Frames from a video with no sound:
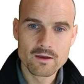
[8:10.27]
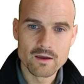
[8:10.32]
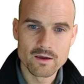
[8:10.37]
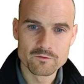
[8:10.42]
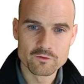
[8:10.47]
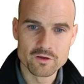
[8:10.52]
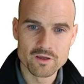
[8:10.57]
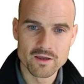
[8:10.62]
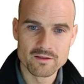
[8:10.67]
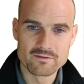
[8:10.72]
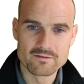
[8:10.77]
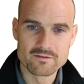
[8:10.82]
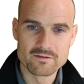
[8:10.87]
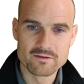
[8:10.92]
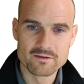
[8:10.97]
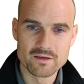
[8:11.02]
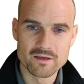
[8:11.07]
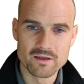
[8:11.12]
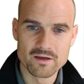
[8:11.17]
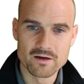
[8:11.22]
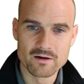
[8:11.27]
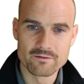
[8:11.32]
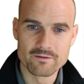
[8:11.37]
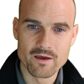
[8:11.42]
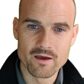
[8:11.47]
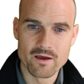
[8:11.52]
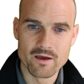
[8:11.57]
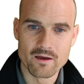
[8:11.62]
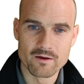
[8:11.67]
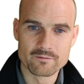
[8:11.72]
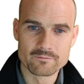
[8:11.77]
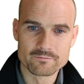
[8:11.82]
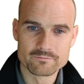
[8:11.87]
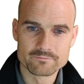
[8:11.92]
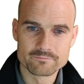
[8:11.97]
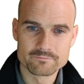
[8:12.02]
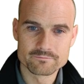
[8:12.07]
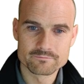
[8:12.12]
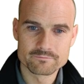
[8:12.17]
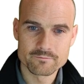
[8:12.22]
And you can see here the,
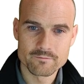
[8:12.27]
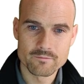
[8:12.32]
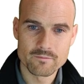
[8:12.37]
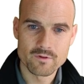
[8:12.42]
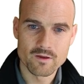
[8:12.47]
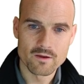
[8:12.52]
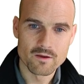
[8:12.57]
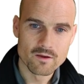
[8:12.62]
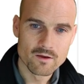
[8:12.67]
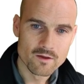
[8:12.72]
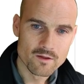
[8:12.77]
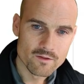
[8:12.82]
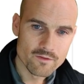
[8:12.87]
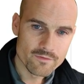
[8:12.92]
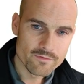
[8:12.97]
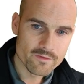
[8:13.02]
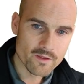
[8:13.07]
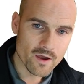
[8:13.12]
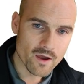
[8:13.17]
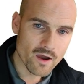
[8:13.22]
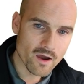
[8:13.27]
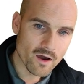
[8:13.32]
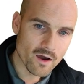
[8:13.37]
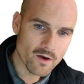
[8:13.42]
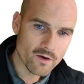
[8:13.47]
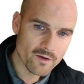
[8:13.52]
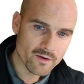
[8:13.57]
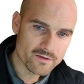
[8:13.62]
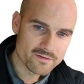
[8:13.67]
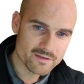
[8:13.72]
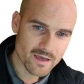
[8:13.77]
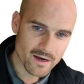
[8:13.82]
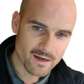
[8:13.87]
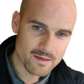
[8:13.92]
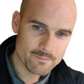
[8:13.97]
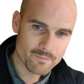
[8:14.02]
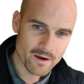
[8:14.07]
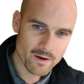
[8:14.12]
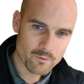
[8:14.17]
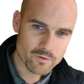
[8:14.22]
the exactly
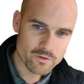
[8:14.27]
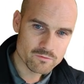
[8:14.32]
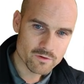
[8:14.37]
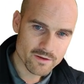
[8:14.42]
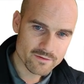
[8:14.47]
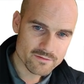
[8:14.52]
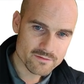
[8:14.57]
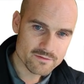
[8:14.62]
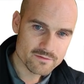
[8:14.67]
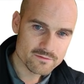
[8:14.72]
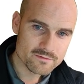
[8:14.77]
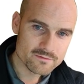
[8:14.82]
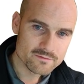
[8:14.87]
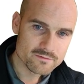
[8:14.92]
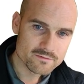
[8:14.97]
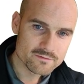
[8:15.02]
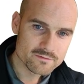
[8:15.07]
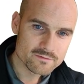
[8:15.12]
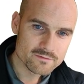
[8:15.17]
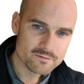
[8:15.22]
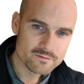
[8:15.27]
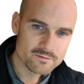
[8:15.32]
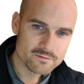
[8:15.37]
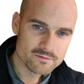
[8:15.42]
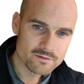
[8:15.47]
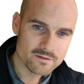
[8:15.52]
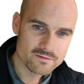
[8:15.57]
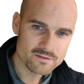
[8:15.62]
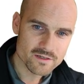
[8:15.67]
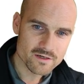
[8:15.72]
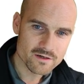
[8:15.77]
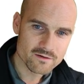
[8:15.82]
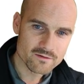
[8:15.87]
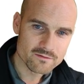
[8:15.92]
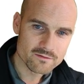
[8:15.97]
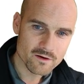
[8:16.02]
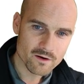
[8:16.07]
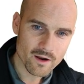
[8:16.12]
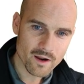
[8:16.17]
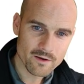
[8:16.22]
my request is here,
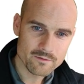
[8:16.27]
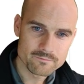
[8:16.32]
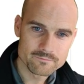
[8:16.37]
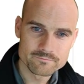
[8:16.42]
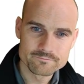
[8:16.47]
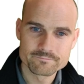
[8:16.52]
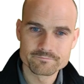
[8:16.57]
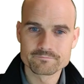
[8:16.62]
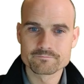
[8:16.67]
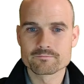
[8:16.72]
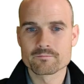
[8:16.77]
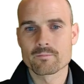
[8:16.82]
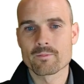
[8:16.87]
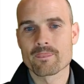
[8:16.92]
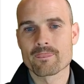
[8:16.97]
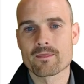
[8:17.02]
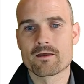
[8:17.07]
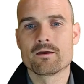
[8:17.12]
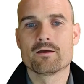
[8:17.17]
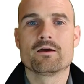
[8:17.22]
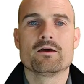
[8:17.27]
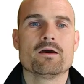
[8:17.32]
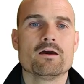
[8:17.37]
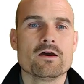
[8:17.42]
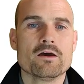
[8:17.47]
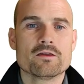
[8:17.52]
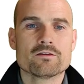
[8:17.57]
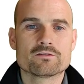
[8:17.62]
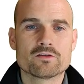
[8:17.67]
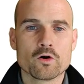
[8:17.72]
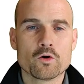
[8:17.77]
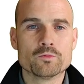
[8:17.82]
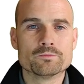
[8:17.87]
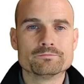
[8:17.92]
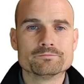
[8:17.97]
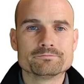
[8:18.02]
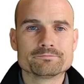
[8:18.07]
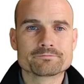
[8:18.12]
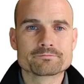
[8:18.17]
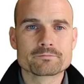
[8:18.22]
okay? So
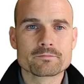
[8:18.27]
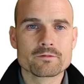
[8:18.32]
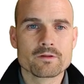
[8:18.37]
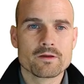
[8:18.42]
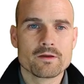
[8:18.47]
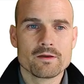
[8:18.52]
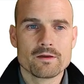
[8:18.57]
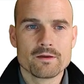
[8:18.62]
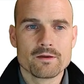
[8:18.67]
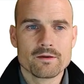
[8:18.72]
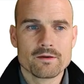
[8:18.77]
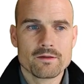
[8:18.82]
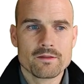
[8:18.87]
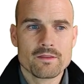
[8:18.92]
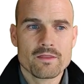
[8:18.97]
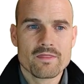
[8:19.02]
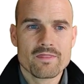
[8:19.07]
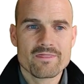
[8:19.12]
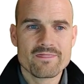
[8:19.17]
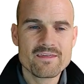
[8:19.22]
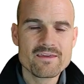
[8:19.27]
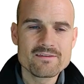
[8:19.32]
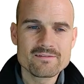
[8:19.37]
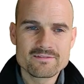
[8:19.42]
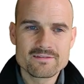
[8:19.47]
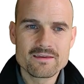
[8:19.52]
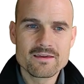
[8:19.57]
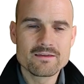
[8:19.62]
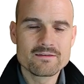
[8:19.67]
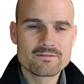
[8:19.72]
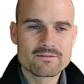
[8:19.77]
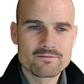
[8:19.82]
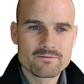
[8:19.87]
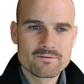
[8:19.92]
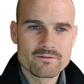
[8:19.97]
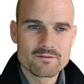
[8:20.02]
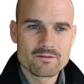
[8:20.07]
this is